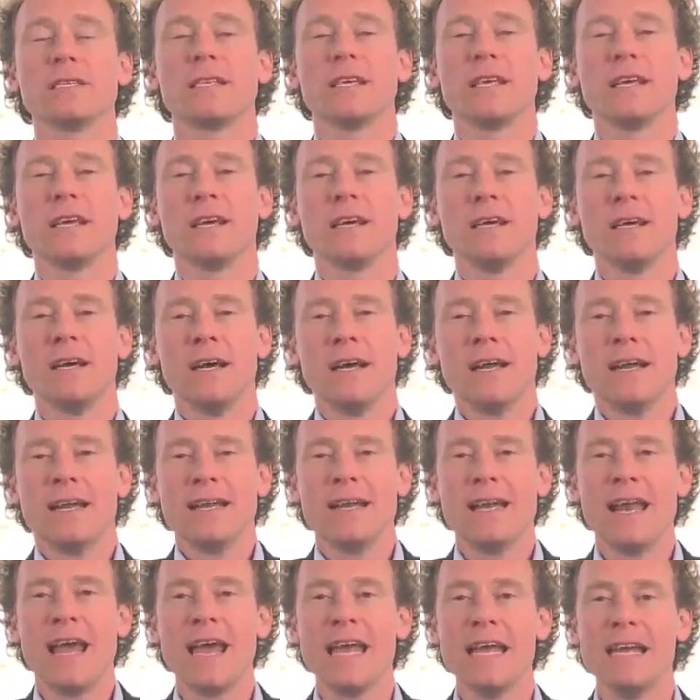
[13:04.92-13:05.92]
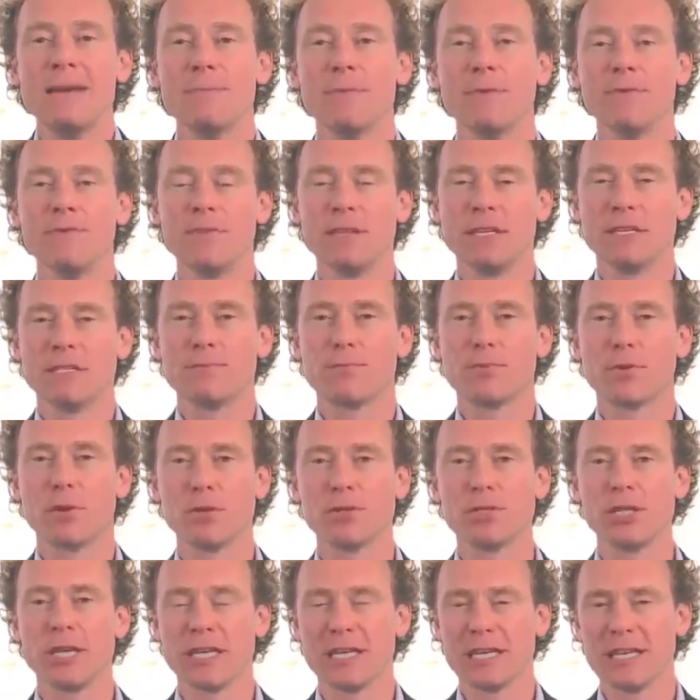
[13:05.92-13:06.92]
is the name of this
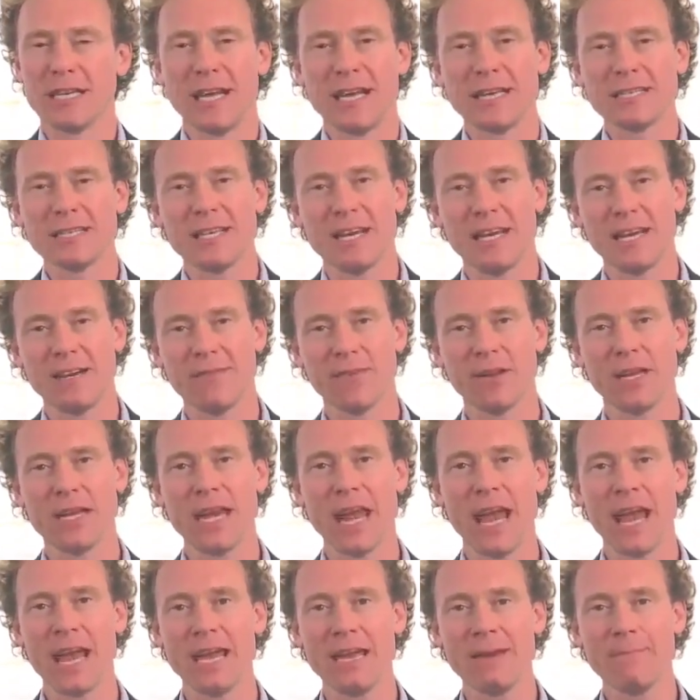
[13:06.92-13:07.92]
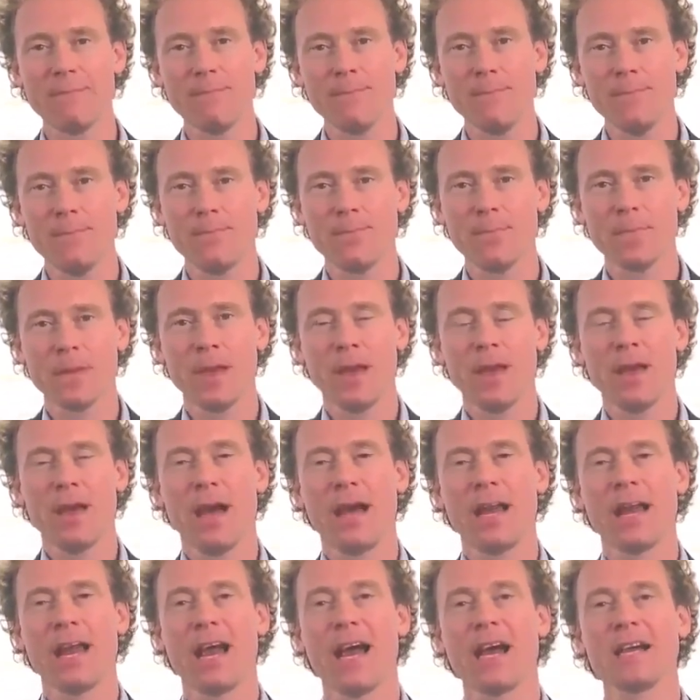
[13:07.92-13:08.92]
project? It has to have a name,
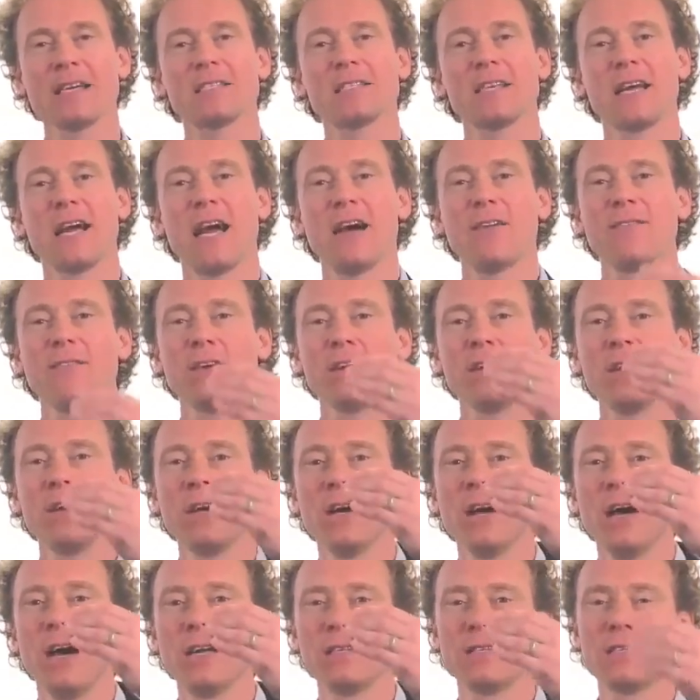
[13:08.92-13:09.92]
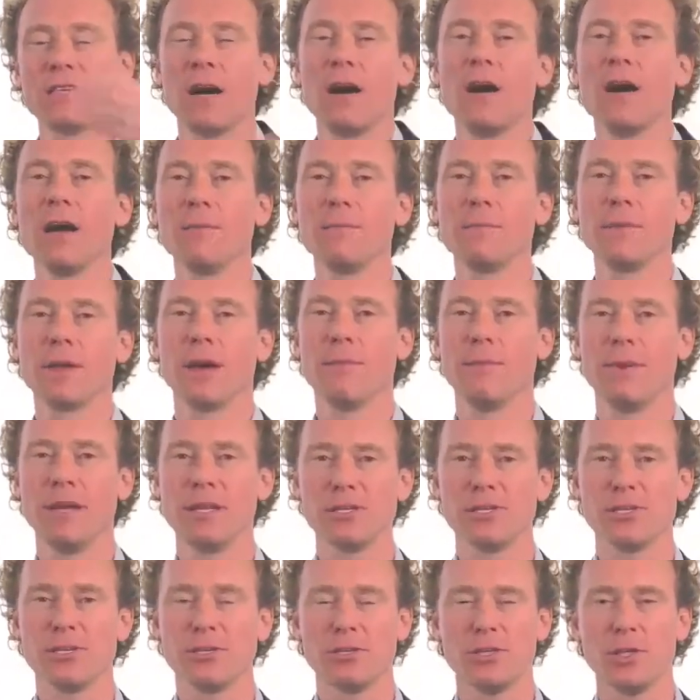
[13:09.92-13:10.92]
and it has to have a time
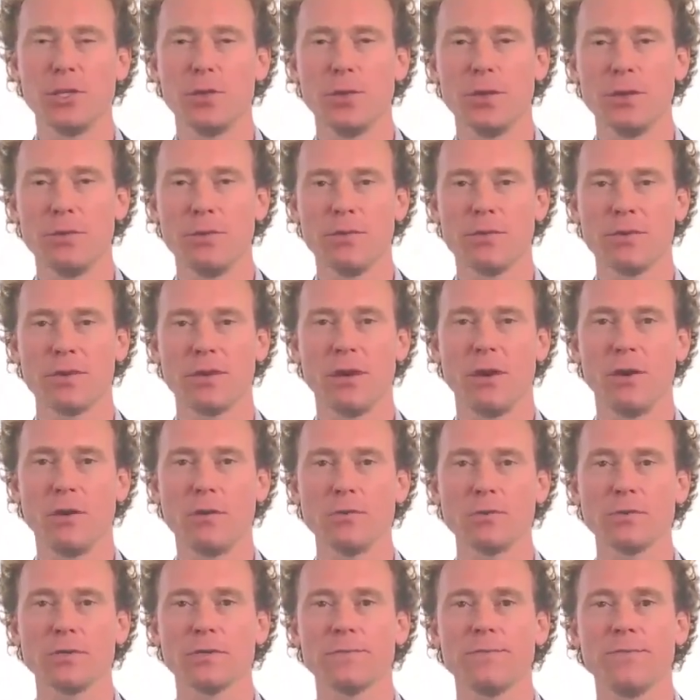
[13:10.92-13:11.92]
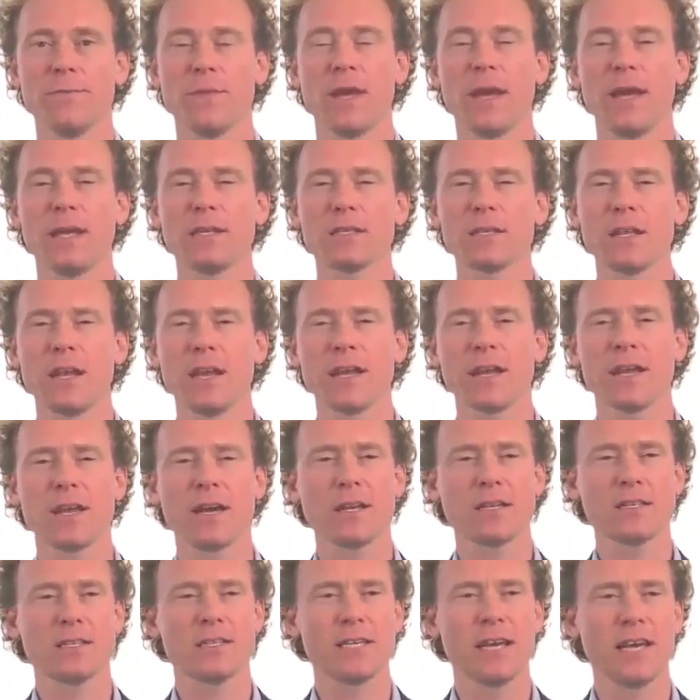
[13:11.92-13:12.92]
dimension to it with goals. It's like
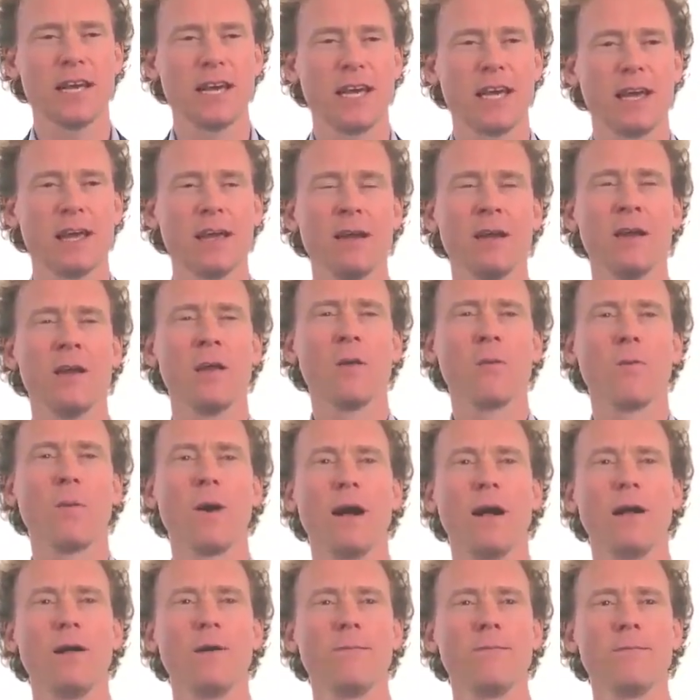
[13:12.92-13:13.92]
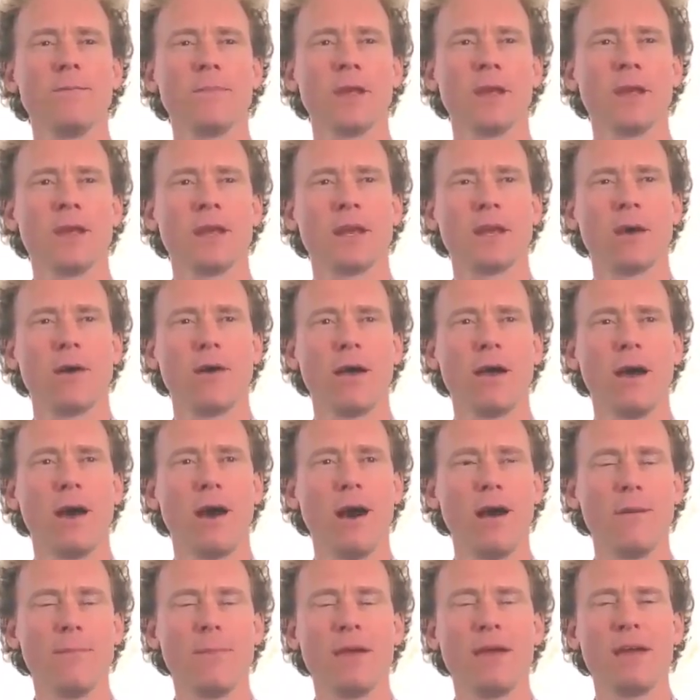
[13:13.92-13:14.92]
kind of saying, well, you know,
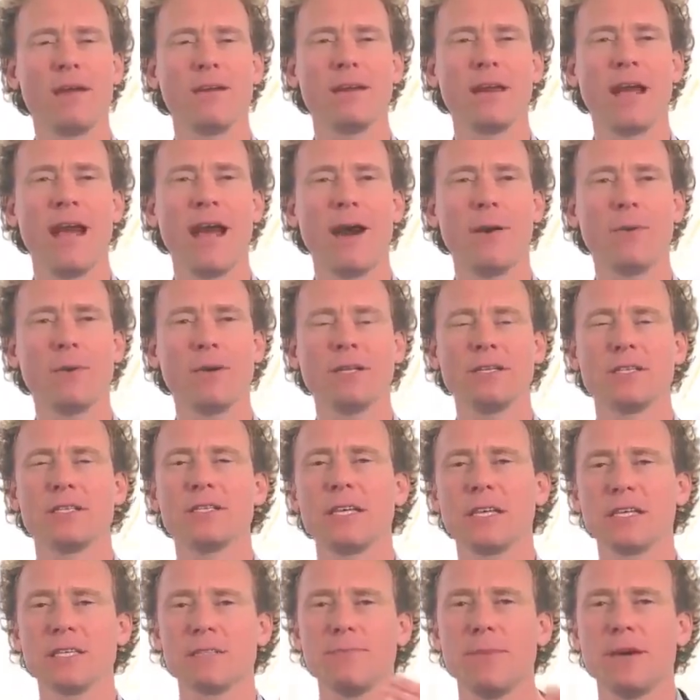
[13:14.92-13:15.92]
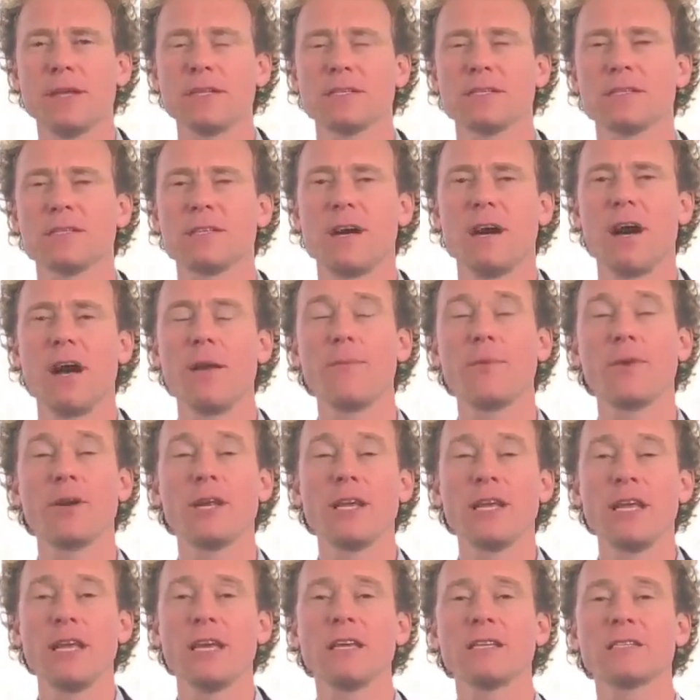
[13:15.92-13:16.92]
I'm here now, and in 6 months' time or
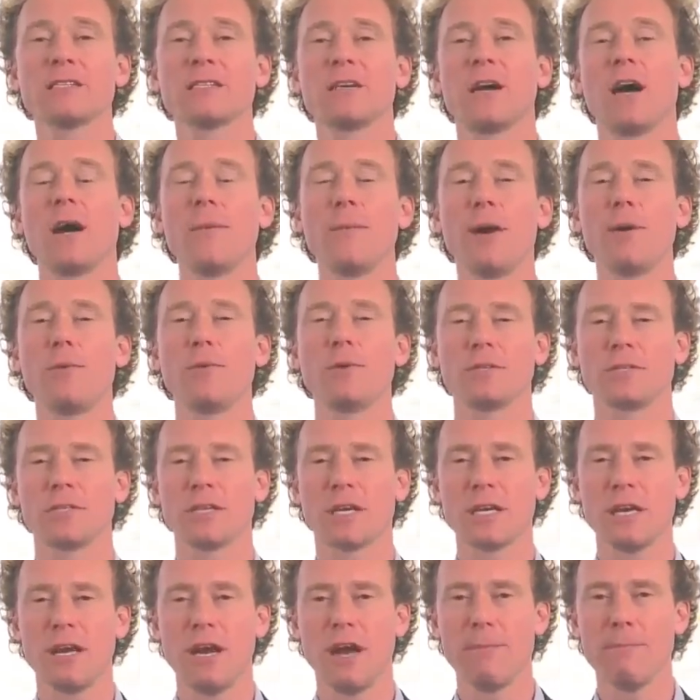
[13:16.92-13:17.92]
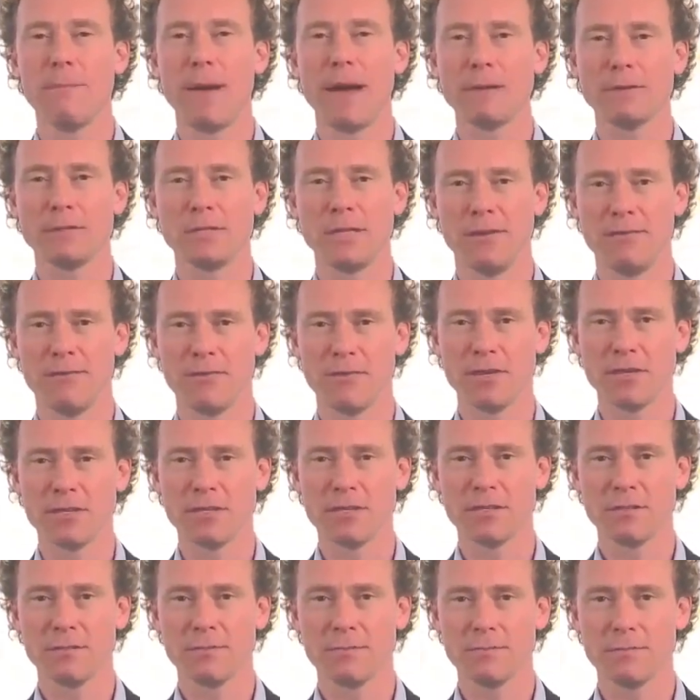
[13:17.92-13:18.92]
in a year's time, I want to climb Mount
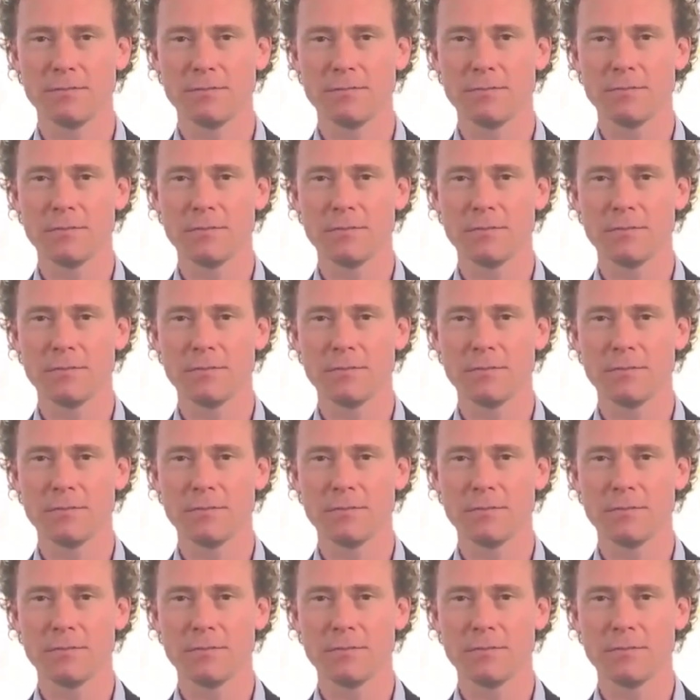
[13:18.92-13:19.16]
Everest.